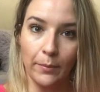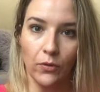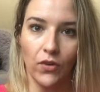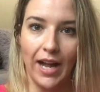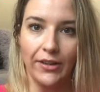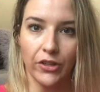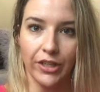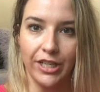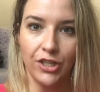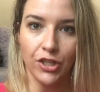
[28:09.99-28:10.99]
bright
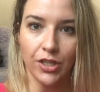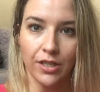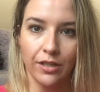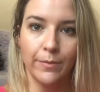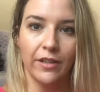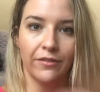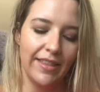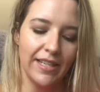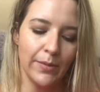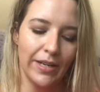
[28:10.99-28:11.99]
orange, so beautiful.
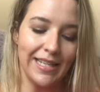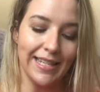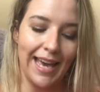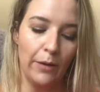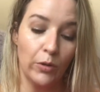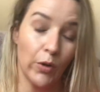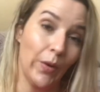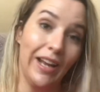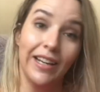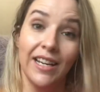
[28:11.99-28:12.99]
And this one is Catwalk
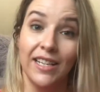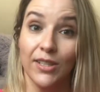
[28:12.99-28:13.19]
Queen.